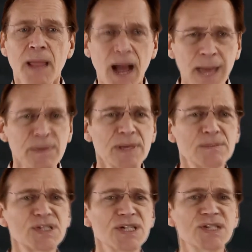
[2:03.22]
IBM
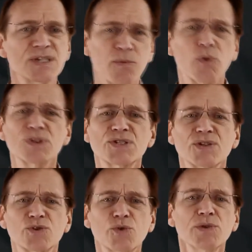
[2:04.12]
Z supports the
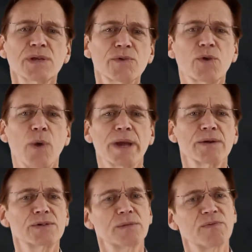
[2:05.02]
tooling
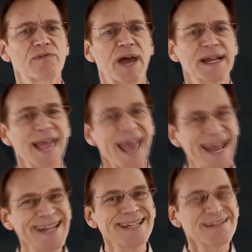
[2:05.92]
required to provide
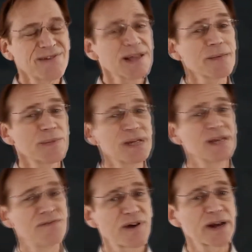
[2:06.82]
any development
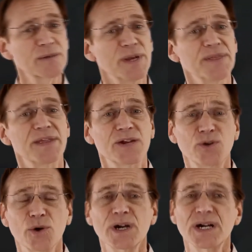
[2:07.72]
environment that
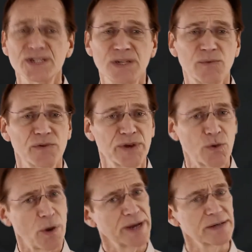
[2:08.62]
your customer
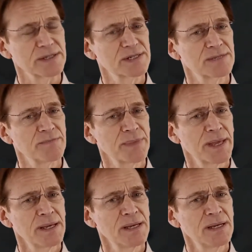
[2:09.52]
requires.
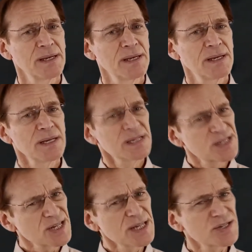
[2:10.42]

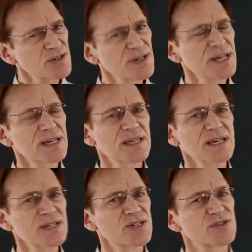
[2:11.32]
Z is unique in the
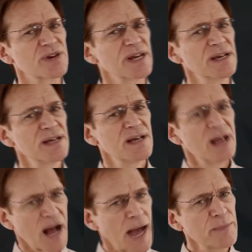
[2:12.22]
industry
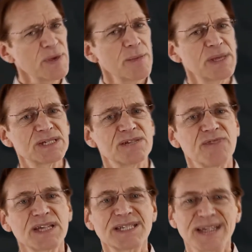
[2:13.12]
IBM has
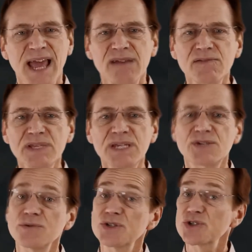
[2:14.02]
invested heavily
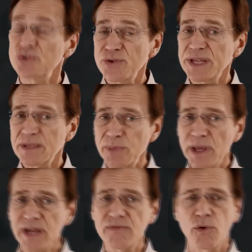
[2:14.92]
to ensure that the
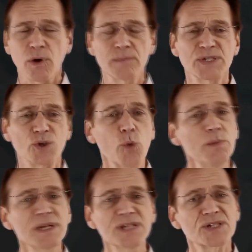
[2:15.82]
platform is
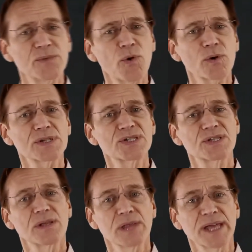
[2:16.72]
open and supports
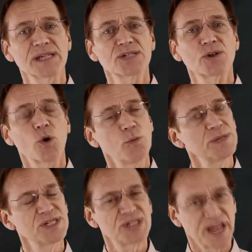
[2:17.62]
the latest open
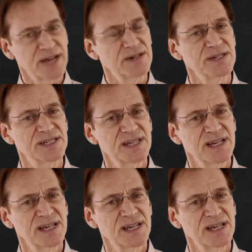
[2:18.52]
standards.